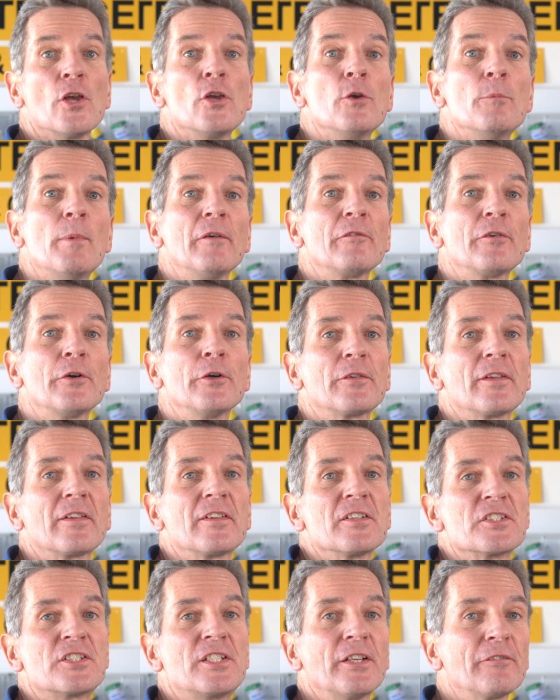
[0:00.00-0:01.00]
You may have heard that
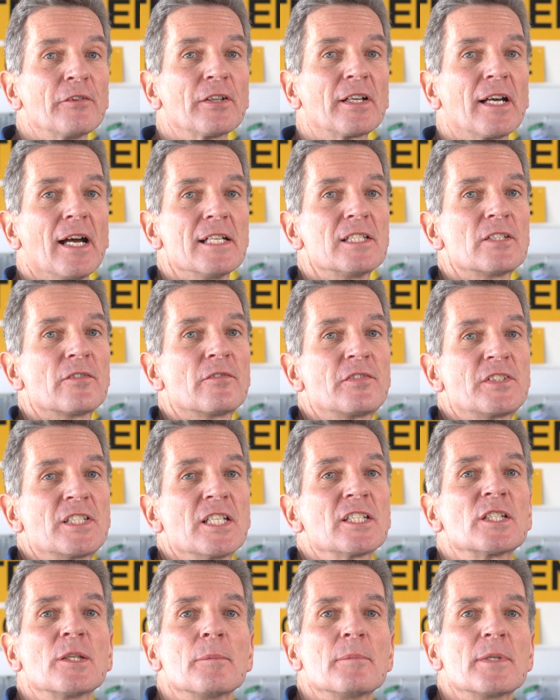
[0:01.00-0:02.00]
there's different kinds of
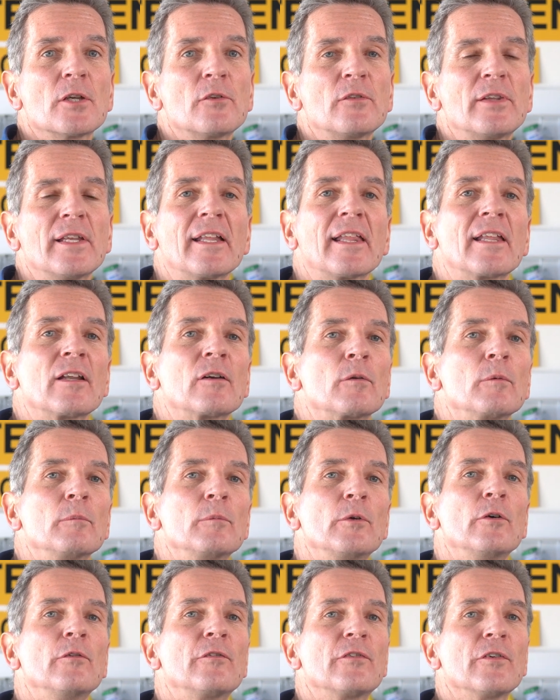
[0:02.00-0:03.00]
systems out there that
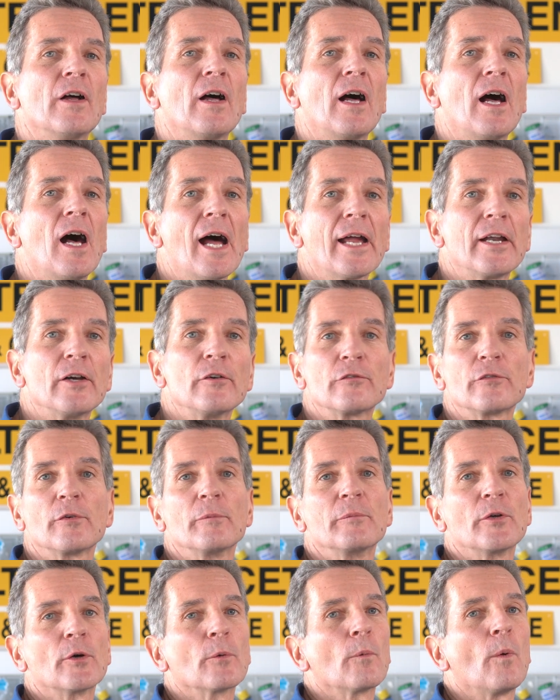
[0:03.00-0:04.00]
remove uh, iron
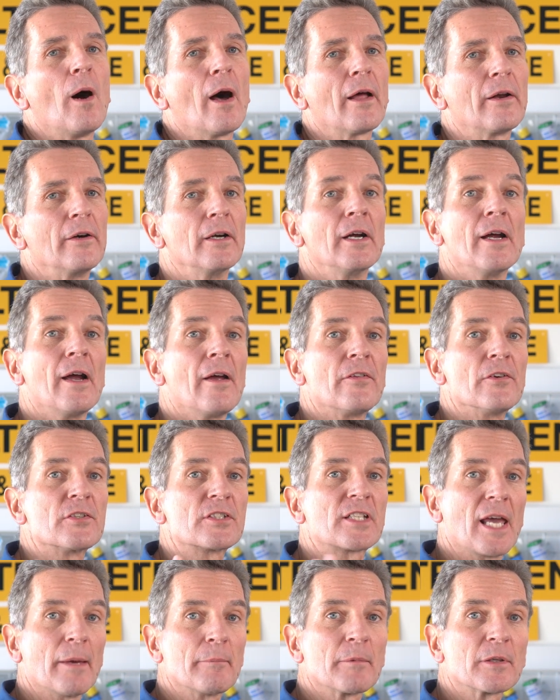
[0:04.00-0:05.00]
from your water.
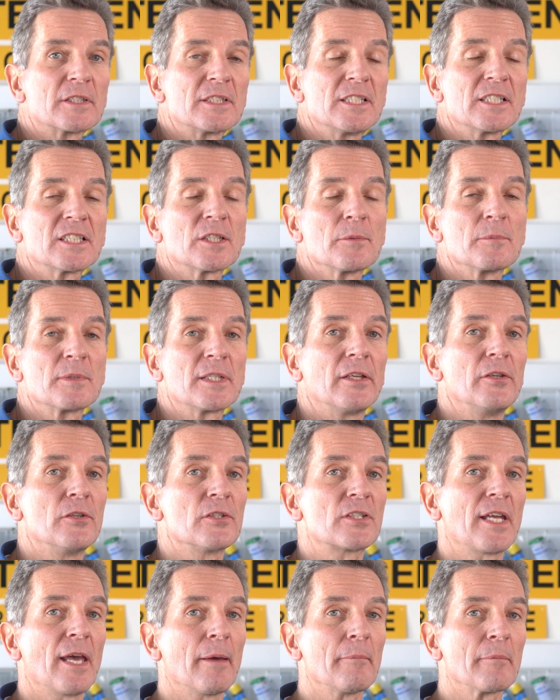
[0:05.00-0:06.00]
There's chemical systems that
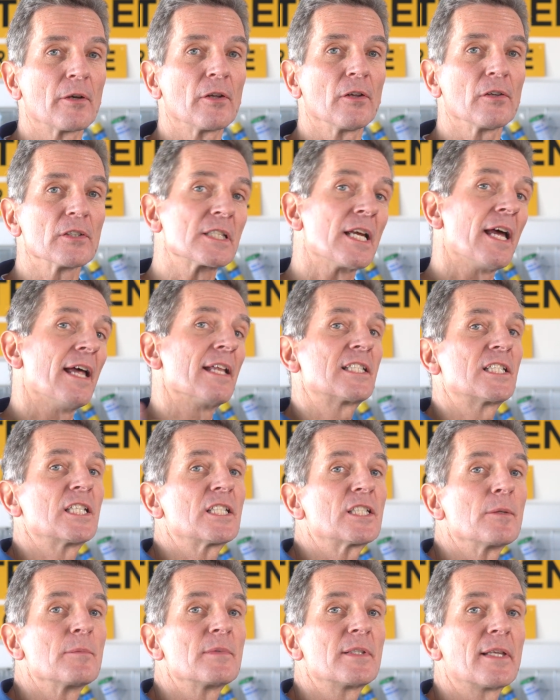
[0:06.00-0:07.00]
use chemicals and
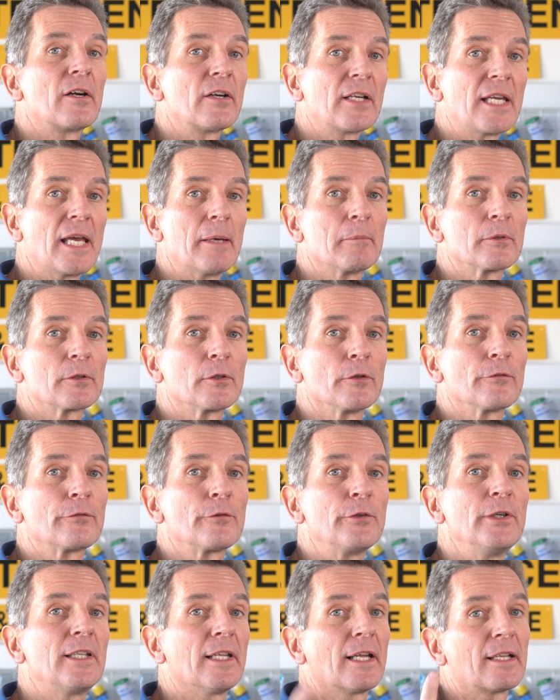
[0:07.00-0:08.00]
systems that are chemical
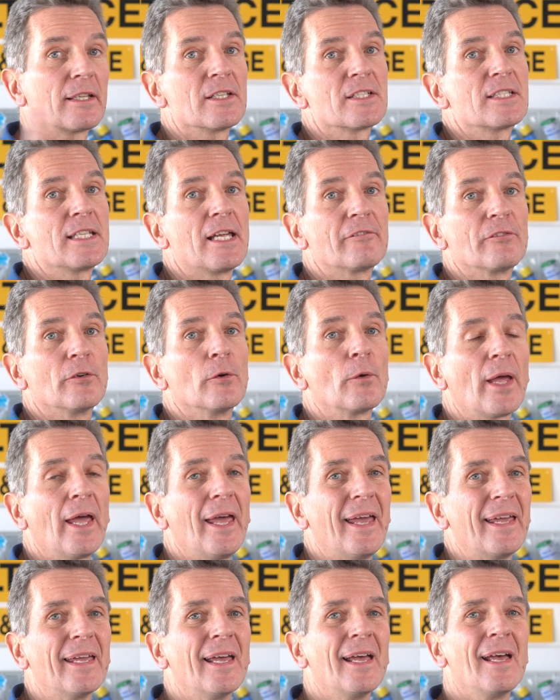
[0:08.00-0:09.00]
free, like this F O
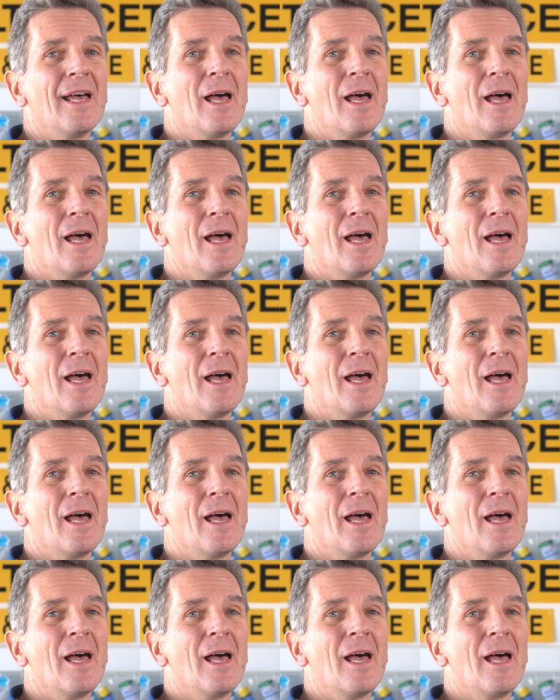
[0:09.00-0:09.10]
K.